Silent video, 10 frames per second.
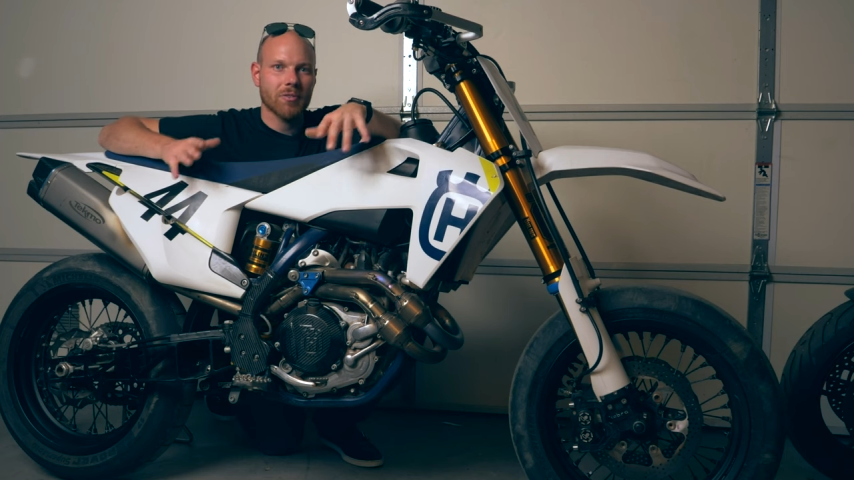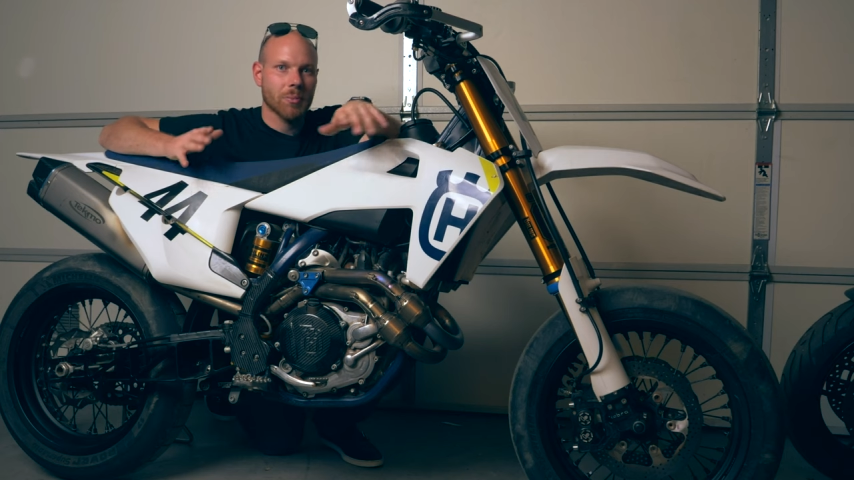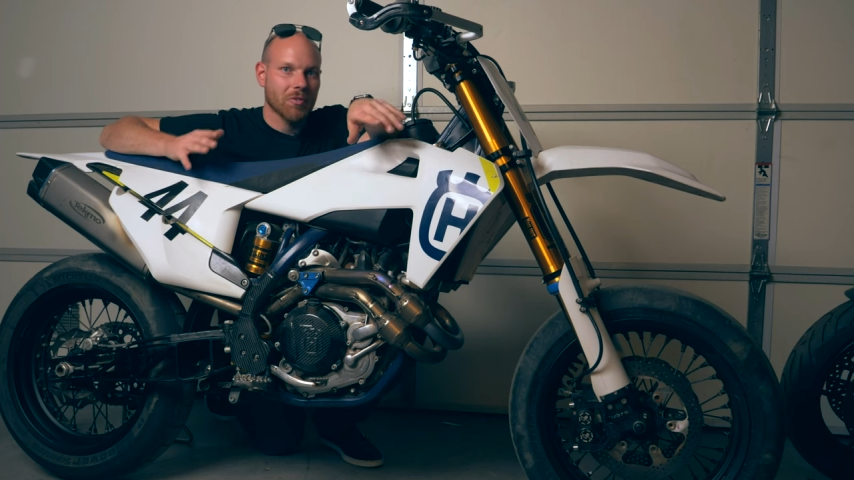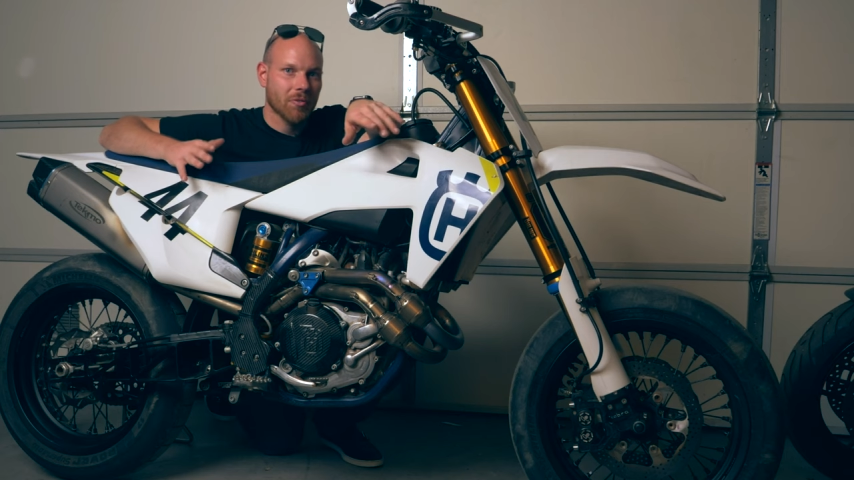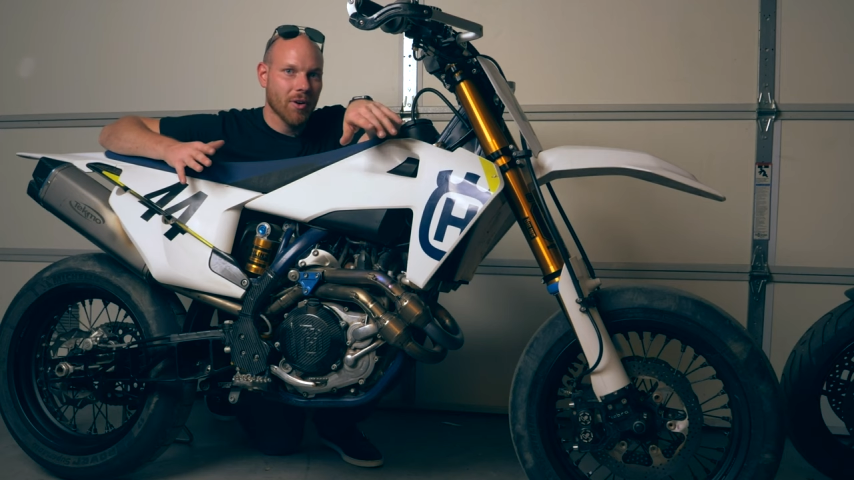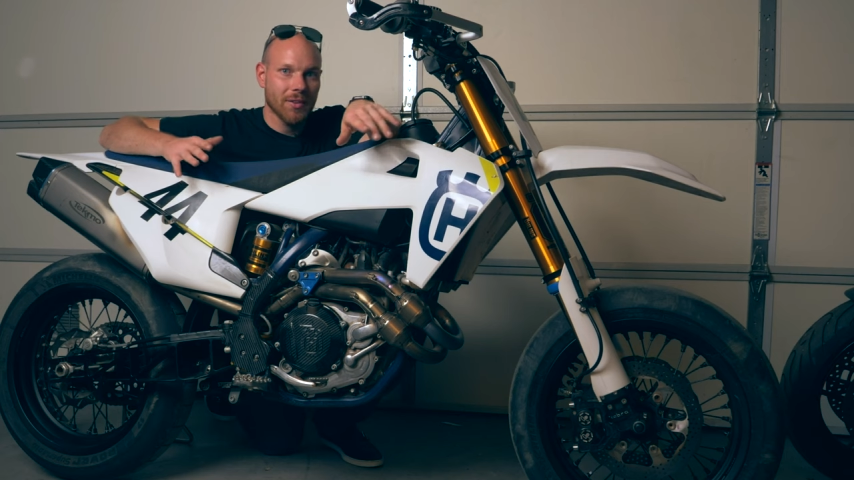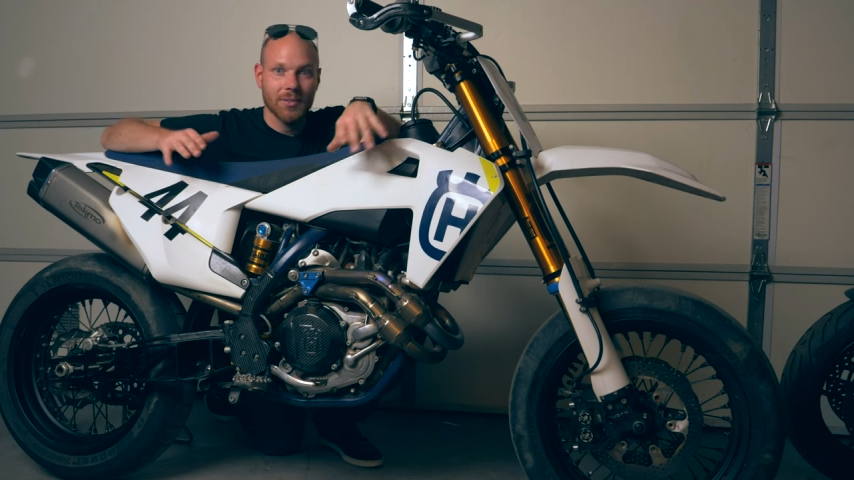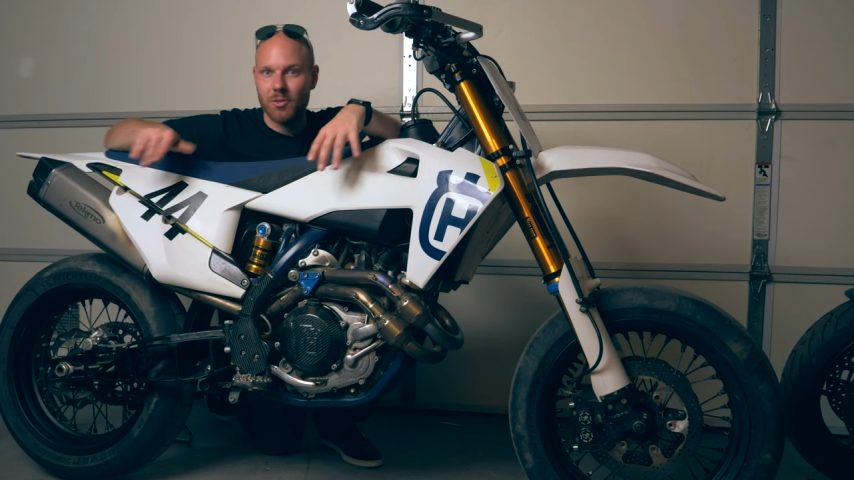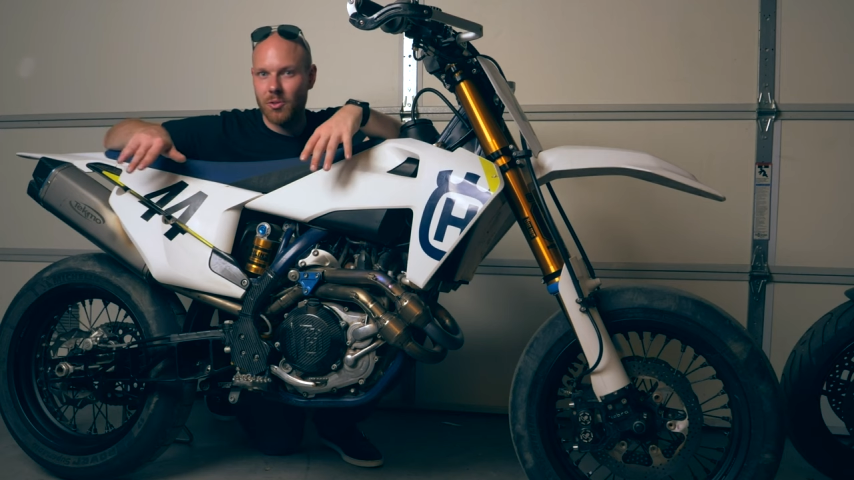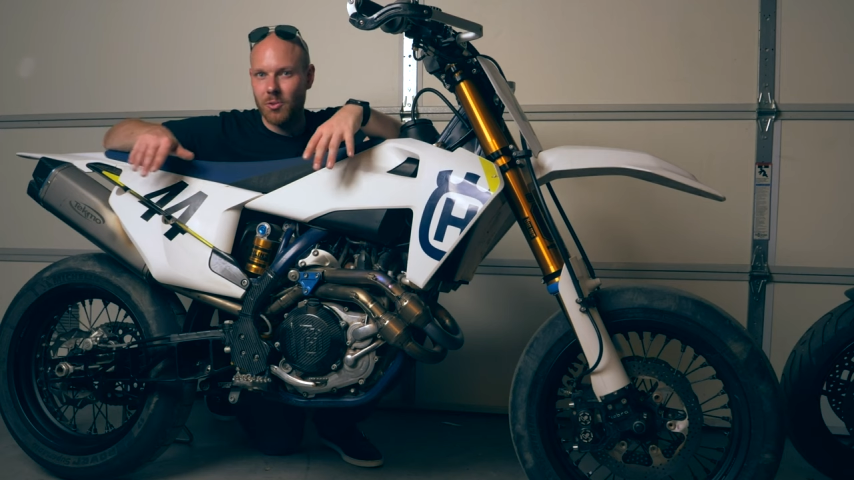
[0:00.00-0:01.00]
from the front
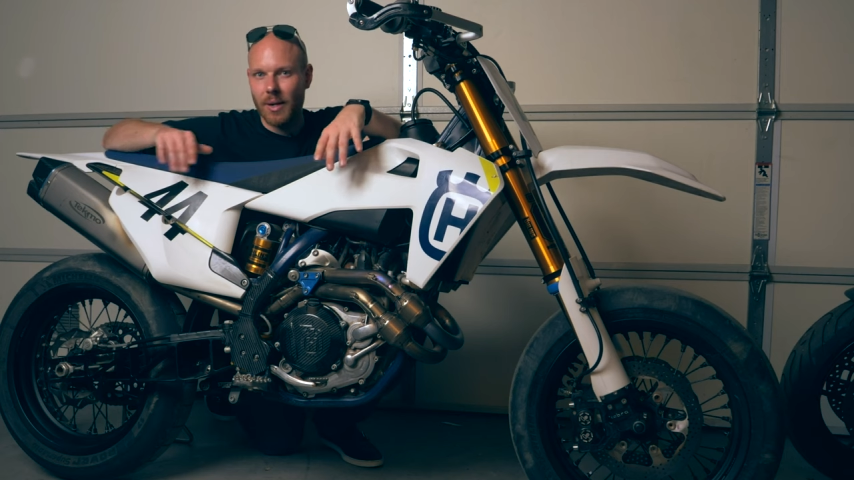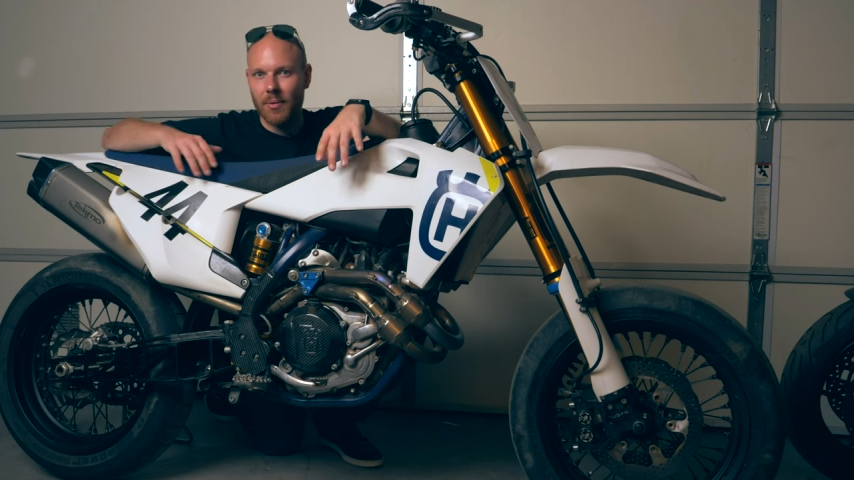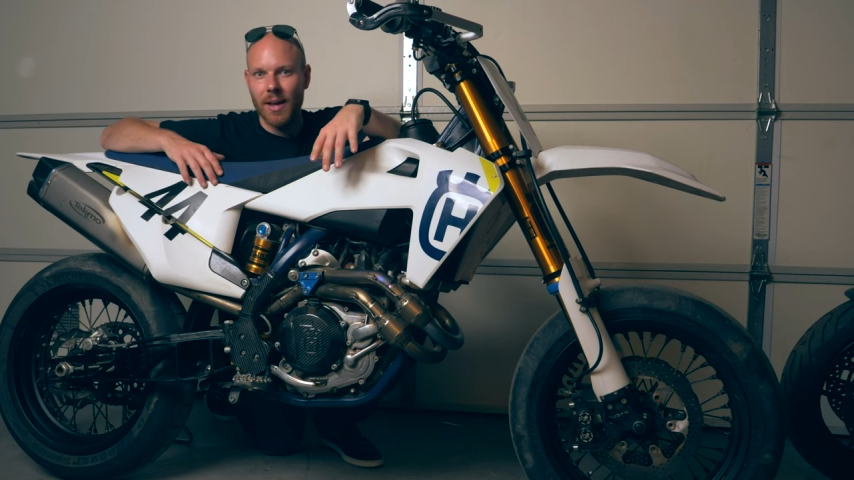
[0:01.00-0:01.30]
to the rear